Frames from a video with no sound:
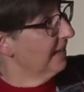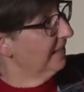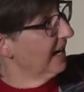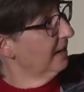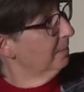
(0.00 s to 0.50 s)

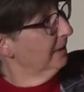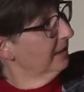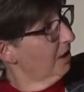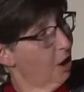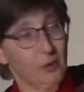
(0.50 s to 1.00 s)
they had
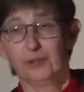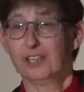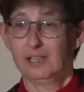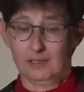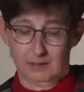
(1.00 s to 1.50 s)
been
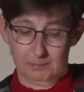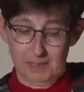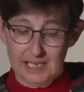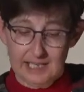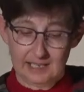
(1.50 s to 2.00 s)
holding
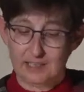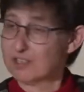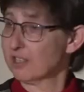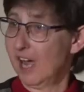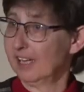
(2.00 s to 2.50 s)

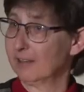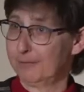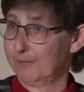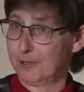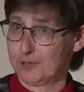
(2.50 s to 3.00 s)
meetings like the
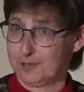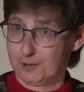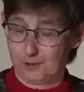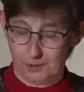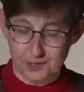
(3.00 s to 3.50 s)

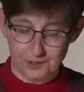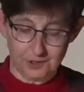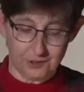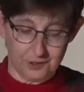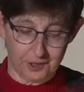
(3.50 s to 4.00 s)
First
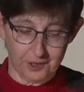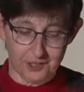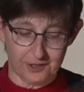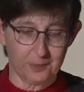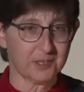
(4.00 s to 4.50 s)
Christian Church
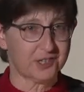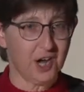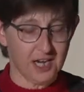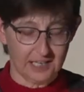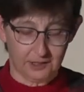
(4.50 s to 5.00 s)
at the
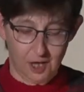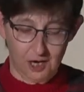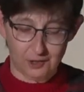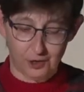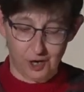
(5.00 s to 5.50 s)
Masonic
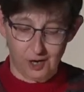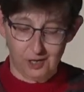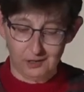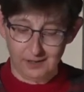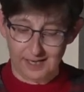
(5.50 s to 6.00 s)
Lodge
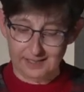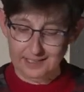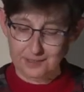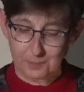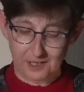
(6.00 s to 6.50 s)
Hall at
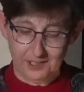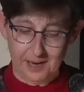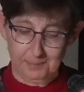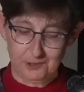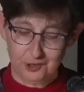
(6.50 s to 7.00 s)
East
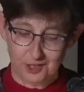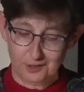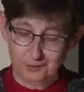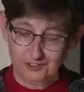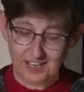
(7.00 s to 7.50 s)
Belknap and
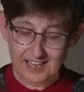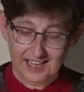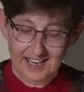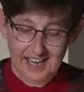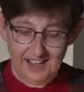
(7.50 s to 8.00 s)
Jones.
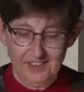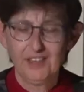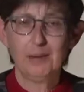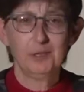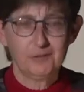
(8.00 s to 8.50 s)
And then
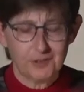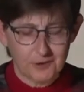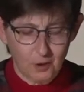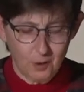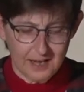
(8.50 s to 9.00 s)
they moved to
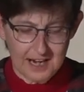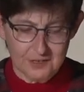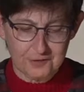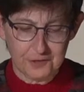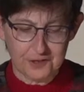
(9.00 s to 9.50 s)
the
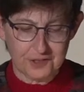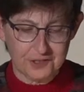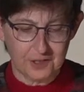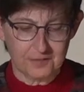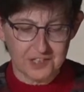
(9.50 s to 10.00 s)
courthouse for their
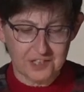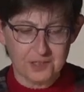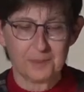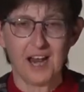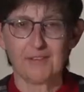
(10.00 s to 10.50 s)

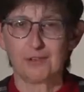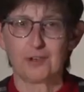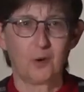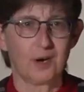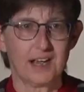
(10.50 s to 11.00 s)
services. But after the
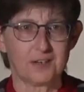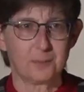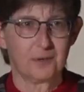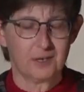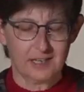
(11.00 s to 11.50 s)
courthouse
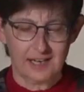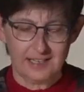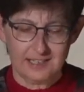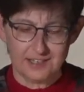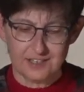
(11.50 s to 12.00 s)
burned in
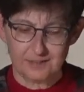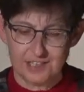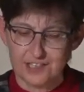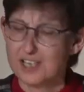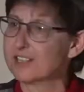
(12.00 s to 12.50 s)

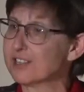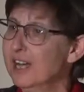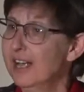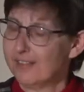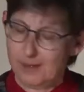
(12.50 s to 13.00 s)
1876,
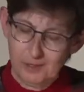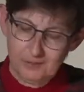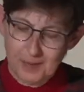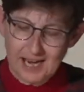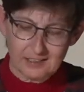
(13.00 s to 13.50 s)
they
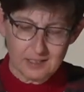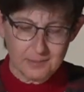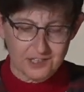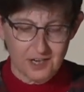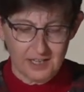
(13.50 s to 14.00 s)
moved back to the
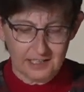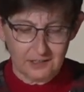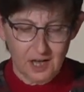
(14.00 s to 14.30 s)
Masonic